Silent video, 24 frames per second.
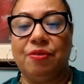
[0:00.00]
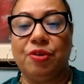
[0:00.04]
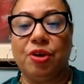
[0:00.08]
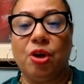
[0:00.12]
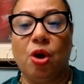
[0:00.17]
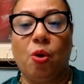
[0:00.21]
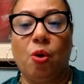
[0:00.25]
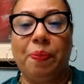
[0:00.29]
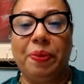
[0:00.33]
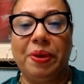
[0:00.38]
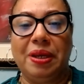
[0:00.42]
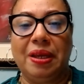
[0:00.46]

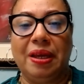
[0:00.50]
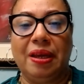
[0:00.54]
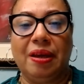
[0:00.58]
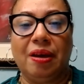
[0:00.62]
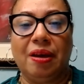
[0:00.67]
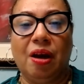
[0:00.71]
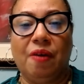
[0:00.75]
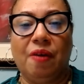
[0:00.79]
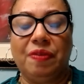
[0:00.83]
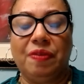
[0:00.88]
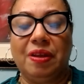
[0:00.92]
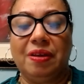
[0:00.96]
reopening
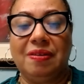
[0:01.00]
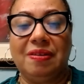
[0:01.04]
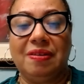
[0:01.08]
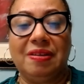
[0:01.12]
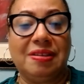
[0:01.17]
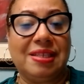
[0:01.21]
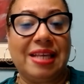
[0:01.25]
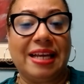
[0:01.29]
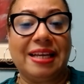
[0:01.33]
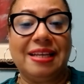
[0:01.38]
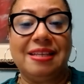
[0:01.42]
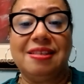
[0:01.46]
of the
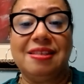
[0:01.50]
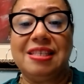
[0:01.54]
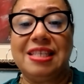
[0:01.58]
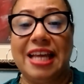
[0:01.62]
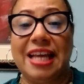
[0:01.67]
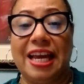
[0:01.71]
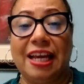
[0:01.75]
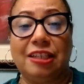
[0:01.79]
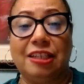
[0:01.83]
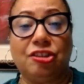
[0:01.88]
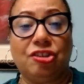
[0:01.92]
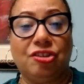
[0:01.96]
second
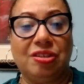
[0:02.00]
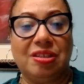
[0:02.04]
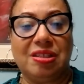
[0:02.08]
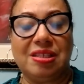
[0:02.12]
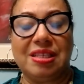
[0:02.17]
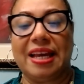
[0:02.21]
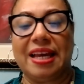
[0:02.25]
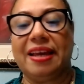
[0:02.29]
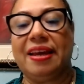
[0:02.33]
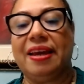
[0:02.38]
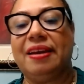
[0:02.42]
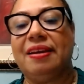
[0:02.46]
stage, the
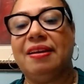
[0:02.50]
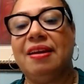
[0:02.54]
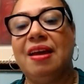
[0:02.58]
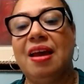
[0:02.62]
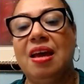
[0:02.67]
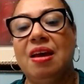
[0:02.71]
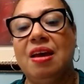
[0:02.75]
second